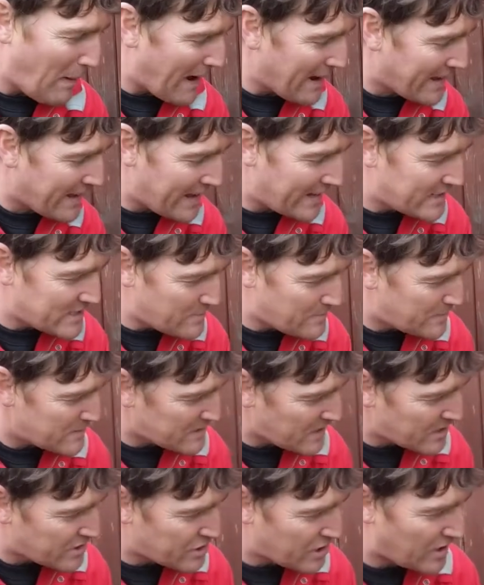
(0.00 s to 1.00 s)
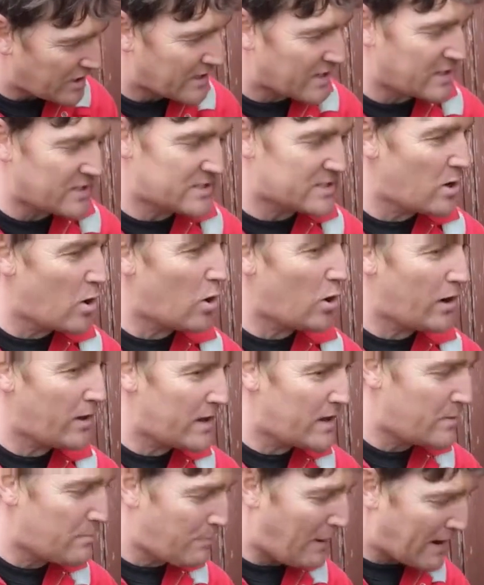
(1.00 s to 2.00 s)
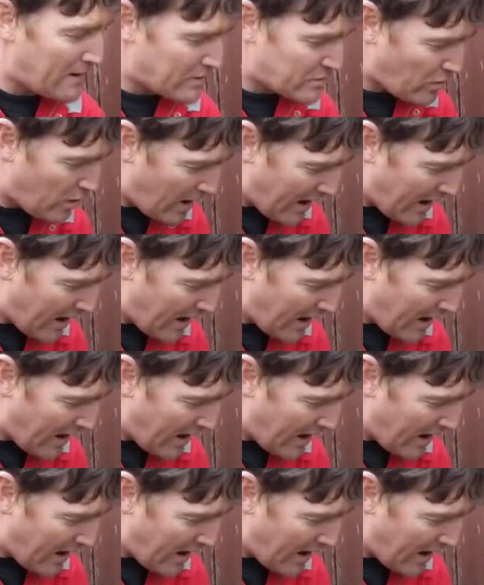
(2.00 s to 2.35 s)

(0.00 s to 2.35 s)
back into position because it bends